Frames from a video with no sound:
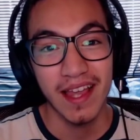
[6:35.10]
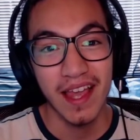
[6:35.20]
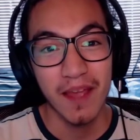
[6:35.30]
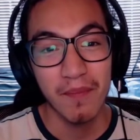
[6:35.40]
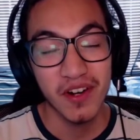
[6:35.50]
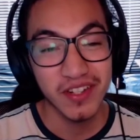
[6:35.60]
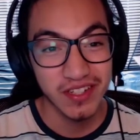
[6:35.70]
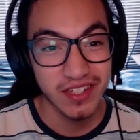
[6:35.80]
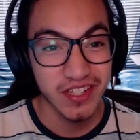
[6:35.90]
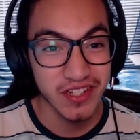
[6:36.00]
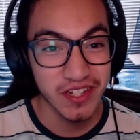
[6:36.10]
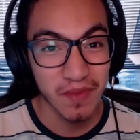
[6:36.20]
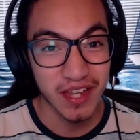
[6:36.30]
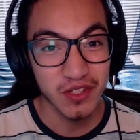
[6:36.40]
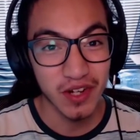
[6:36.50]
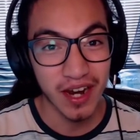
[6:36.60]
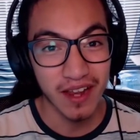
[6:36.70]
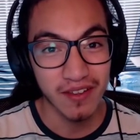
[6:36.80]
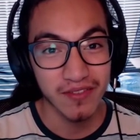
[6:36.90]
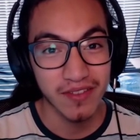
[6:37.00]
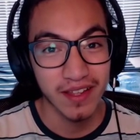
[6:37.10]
it partitioned my drive